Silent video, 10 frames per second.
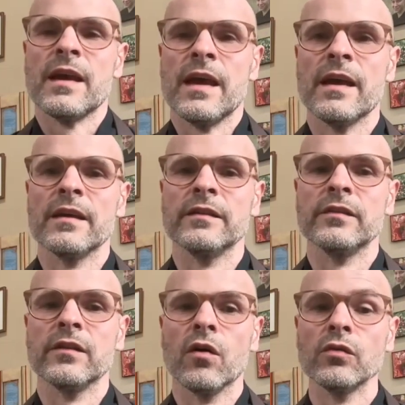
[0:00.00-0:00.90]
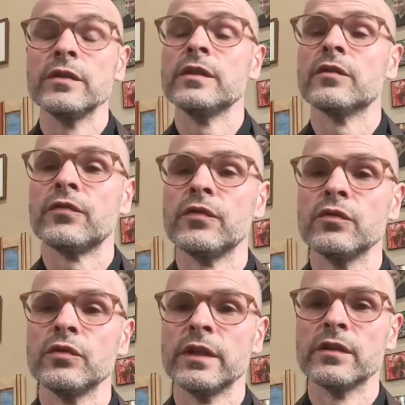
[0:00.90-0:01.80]
And only a
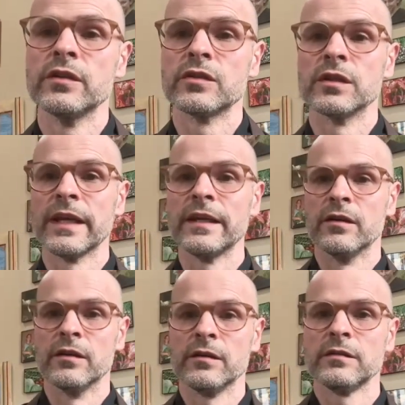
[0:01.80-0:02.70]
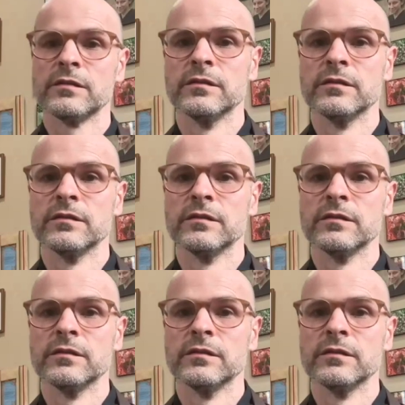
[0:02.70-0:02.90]
few years later,